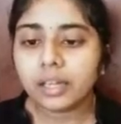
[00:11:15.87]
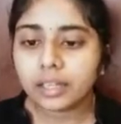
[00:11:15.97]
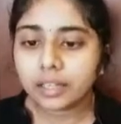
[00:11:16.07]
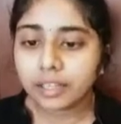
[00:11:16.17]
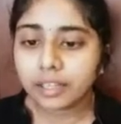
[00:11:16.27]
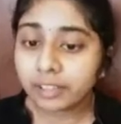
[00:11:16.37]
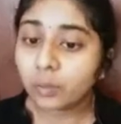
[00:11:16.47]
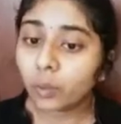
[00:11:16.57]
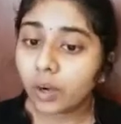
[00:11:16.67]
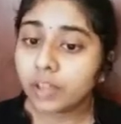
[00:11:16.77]
if it
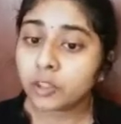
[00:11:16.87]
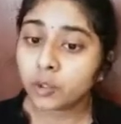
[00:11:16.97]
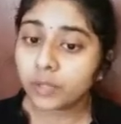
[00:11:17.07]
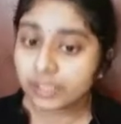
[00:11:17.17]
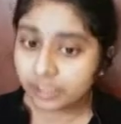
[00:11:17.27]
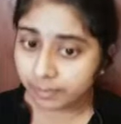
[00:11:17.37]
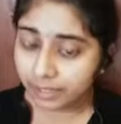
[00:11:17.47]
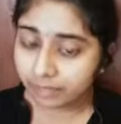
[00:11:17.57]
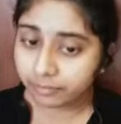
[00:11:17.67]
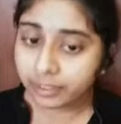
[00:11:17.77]
worked to its
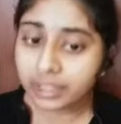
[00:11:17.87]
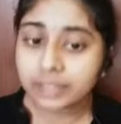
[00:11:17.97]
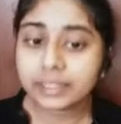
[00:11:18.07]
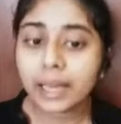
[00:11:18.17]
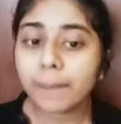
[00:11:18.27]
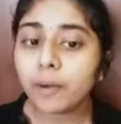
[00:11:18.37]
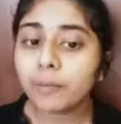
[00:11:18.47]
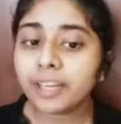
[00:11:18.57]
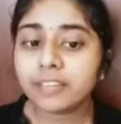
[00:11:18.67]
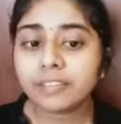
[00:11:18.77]
benefit. The above
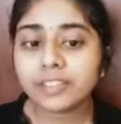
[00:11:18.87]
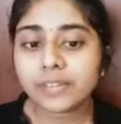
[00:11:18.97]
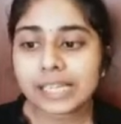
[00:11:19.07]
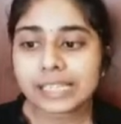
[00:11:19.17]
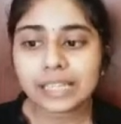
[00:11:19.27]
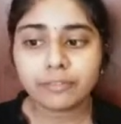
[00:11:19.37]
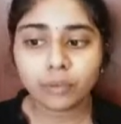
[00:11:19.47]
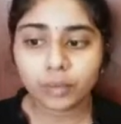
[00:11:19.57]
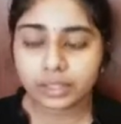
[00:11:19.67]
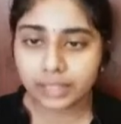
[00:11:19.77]
benefit reason for
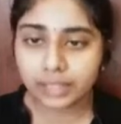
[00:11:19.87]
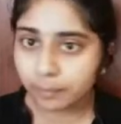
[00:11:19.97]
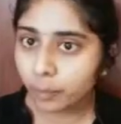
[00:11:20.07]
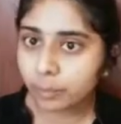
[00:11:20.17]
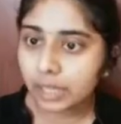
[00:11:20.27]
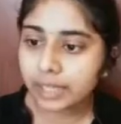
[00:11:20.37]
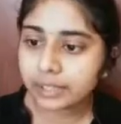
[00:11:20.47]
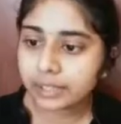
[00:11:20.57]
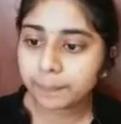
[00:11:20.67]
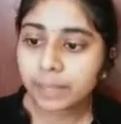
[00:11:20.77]
their popularity.
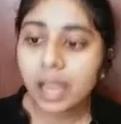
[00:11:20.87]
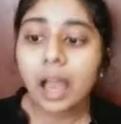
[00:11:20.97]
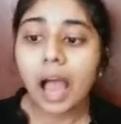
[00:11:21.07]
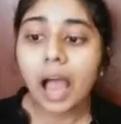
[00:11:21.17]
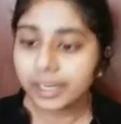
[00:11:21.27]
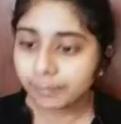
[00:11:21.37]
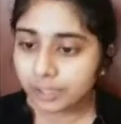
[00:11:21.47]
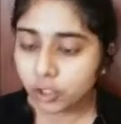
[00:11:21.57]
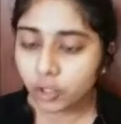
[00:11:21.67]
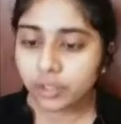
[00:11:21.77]
At
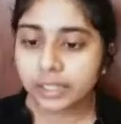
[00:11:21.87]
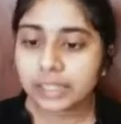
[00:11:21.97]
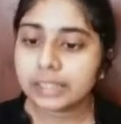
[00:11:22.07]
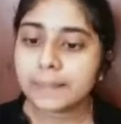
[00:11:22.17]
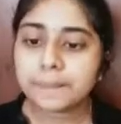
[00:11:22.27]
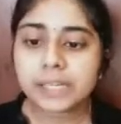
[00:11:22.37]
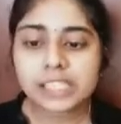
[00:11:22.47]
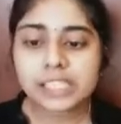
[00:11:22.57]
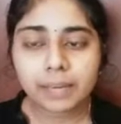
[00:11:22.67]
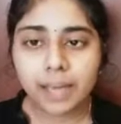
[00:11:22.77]
maturity, the
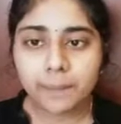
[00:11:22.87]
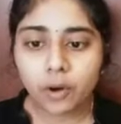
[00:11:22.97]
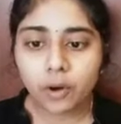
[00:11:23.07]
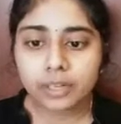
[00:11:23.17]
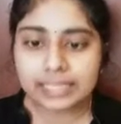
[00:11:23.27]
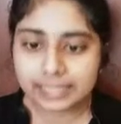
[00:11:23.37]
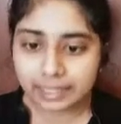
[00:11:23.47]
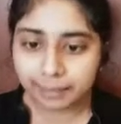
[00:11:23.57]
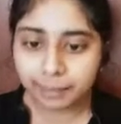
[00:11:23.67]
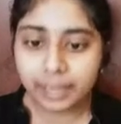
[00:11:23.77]
principal amount is
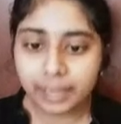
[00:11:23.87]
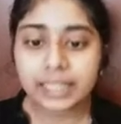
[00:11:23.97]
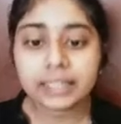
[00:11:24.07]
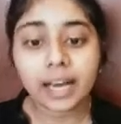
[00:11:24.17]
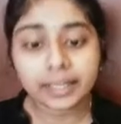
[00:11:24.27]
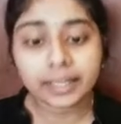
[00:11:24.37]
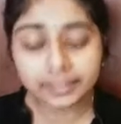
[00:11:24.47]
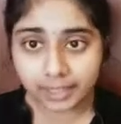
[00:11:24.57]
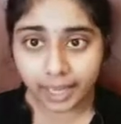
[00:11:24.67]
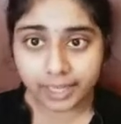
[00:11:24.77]
repaid in another
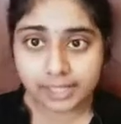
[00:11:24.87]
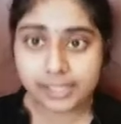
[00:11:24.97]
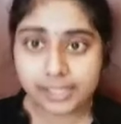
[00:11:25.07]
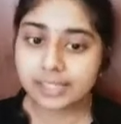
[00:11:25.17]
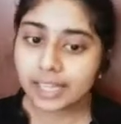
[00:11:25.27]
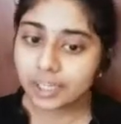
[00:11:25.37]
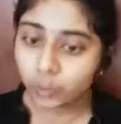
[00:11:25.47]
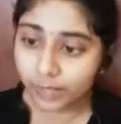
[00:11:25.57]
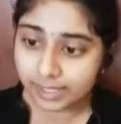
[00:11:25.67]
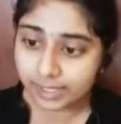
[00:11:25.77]
currency, say
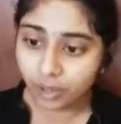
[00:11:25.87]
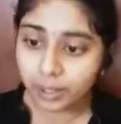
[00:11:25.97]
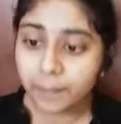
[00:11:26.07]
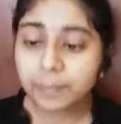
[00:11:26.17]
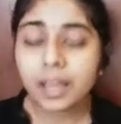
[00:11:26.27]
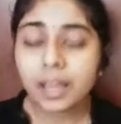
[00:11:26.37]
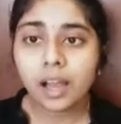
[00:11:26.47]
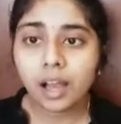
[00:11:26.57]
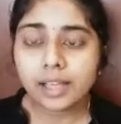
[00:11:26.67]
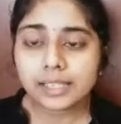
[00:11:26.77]
US dollar.
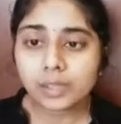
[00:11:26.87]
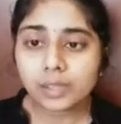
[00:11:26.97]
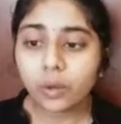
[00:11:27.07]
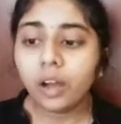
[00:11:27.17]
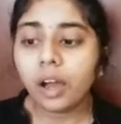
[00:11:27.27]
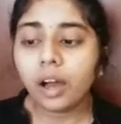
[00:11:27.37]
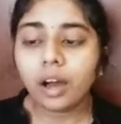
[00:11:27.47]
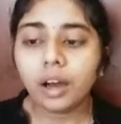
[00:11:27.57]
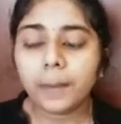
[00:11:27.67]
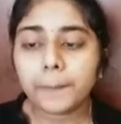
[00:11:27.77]
So,
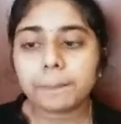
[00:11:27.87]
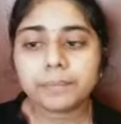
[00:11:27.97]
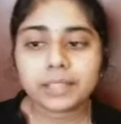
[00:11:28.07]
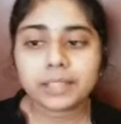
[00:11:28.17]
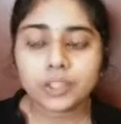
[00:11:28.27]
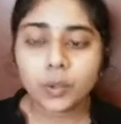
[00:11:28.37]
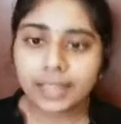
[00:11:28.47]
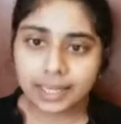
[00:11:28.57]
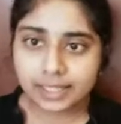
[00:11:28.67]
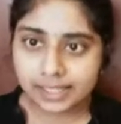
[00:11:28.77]
dual
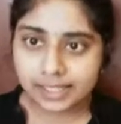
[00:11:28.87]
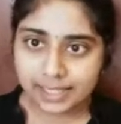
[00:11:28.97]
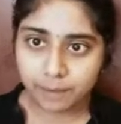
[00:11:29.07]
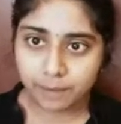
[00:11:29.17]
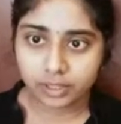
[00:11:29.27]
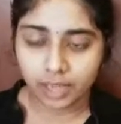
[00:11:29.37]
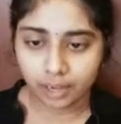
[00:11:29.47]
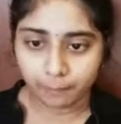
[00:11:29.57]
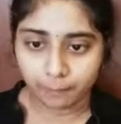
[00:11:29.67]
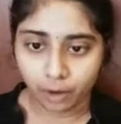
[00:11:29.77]
currency bond are
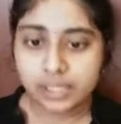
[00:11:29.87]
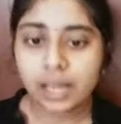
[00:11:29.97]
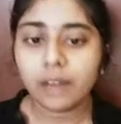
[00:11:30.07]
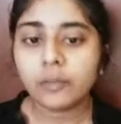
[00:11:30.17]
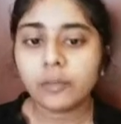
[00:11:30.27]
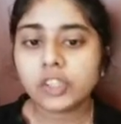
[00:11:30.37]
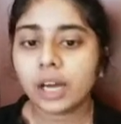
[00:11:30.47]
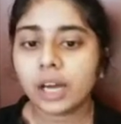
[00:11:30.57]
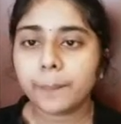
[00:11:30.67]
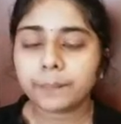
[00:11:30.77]
bonds which are